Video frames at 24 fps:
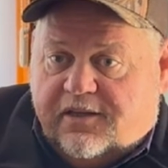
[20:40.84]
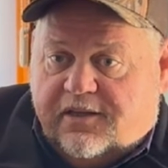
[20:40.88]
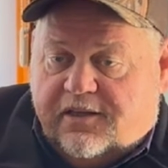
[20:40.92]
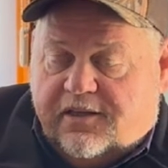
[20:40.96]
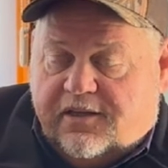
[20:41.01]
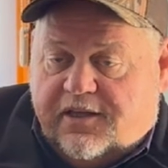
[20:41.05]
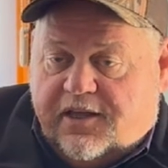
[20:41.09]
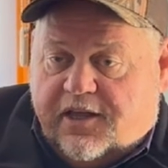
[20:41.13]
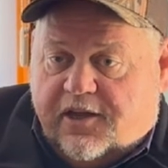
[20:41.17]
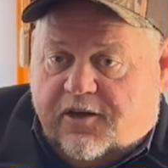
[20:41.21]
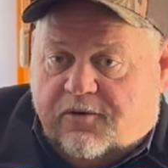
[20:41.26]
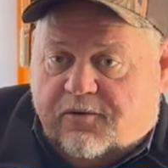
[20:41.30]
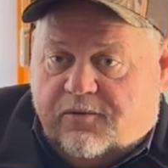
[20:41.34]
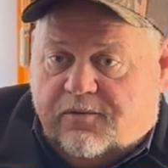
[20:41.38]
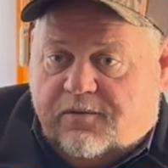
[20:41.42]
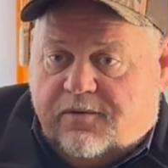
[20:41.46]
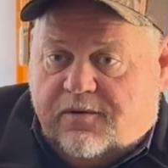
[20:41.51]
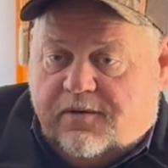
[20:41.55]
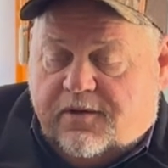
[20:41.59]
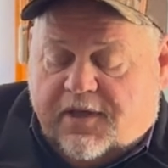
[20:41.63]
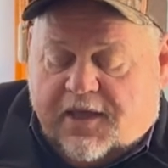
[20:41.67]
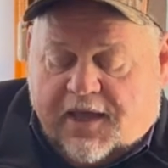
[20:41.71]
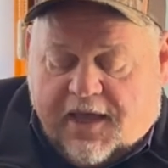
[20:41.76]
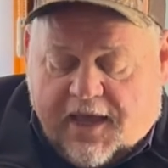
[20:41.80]
You
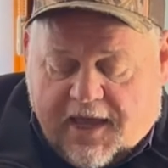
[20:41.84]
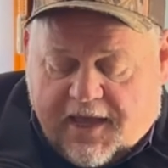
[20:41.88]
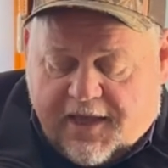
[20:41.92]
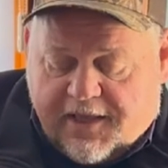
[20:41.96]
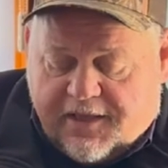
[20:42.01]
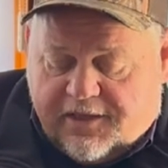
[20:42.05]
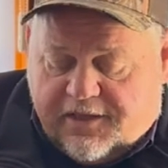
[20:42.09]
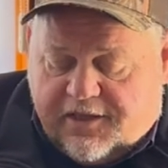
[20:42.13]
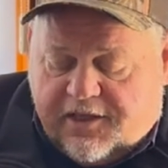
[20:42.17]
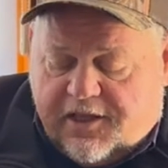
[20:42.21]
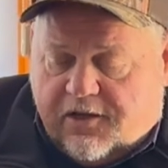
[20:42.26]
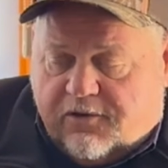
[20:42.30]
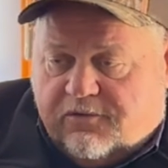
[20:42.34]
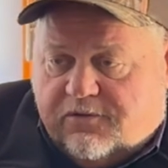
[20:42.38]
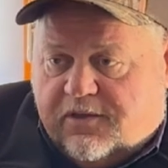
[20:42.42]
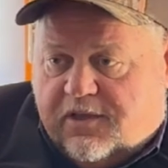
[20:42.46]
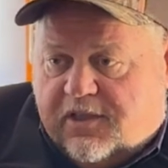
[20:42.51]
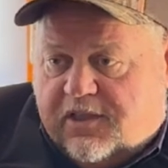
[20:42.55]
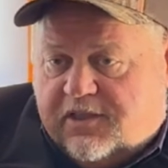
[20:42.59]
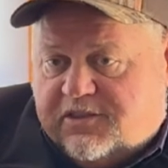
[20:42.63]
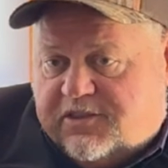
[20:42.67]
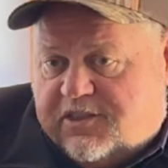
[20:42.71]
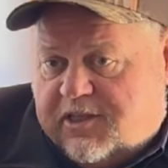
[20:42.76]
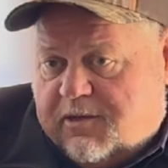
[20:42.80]
know, and you
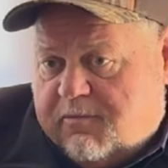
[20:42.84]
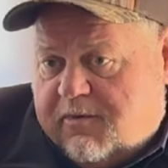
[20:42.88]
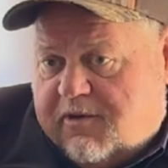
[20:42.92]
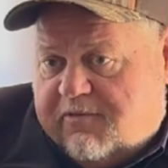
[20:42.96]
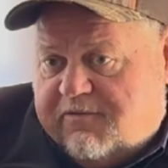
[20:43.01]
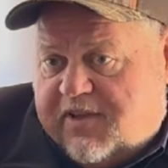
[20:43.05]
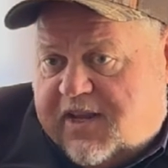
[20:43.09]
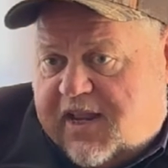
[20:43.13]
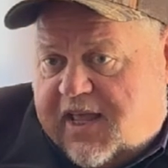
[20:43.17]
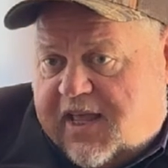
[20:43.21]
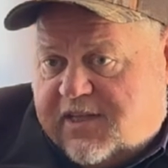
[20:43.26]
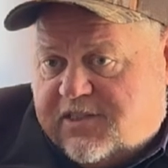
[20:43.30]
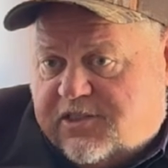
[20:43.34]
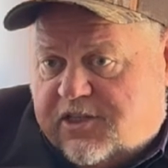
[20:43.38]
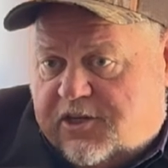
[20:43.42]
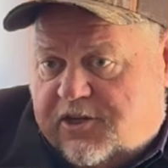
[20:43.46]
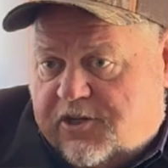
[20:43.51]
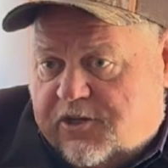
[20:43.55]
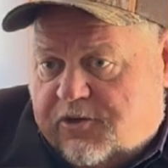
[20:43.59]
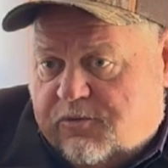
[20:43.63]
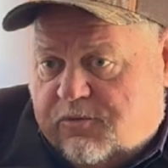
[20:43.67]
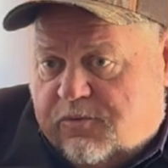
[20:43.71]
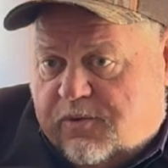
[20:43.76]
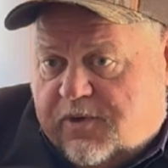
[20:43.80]
know, some of it has to
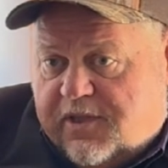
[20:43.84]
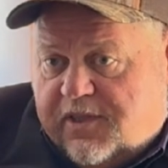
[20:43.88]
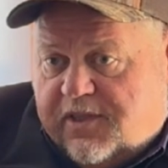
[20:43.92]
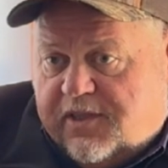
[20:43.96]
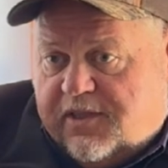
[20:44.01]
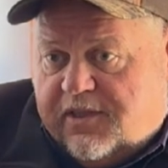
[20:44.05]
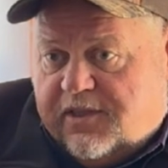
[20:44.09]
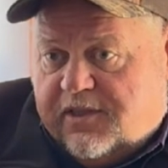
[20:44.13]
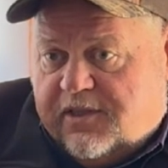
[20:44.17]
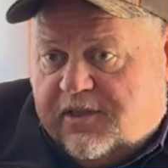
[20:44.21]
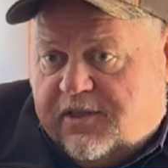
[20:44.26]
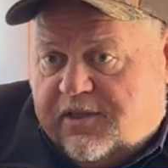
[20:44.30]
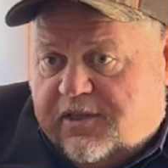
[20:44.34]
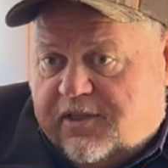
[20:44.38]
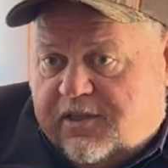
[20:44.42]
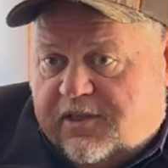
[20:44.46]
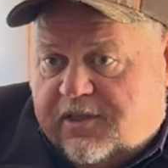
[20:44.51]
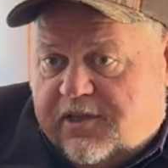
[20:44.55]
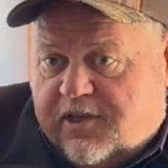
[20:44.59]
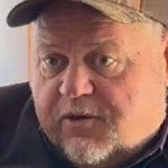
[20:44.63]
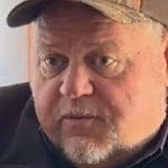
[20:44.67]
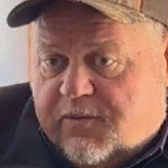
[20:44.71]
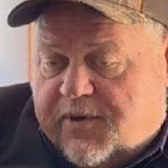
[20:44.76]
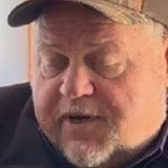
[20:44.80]
do with,
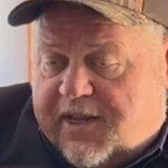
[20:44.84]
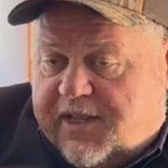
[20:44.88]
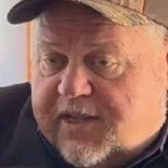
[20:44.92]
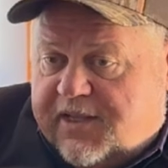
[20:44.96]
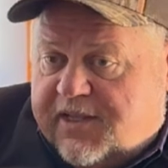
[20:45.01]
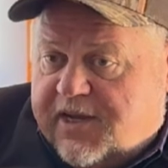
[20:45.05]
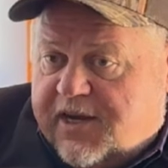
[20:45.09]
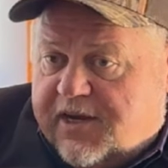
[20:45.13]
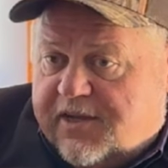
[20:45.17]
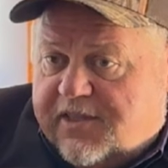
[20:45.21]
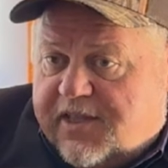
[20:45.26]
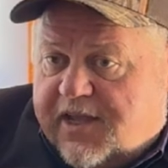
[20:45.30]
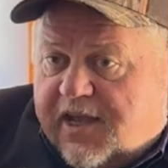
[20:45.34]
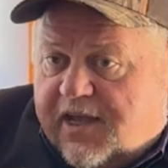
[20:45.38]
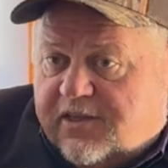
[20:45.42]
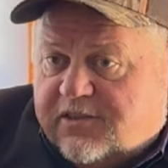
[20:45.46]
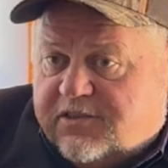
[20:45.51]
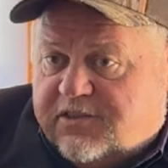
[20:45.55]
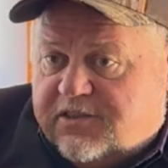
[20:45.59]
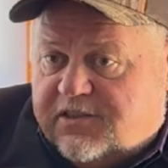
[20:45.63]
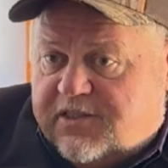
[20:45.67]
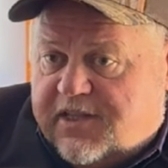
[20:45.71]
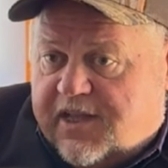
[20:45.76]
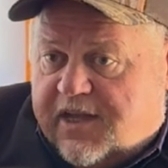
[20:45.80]
you know, we didn't tear the
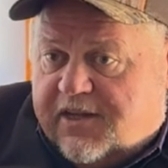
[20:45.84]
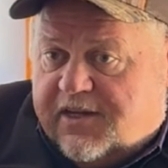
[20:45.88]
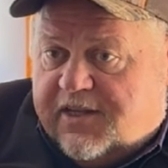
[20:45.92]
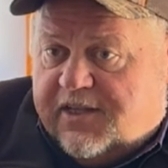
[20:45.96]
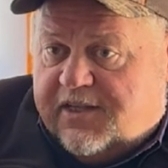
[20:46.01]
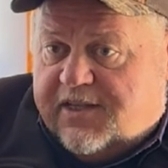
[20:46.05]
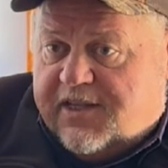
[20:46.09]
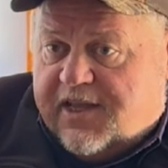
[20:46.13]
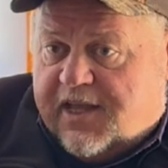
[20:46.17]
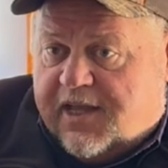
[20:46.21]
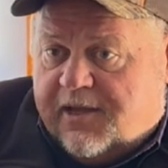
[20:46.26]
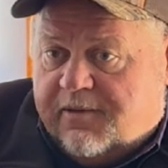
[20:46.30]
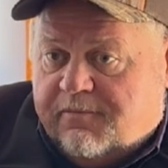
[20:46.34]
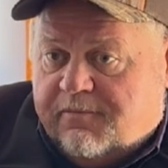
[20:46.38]
houses down in time.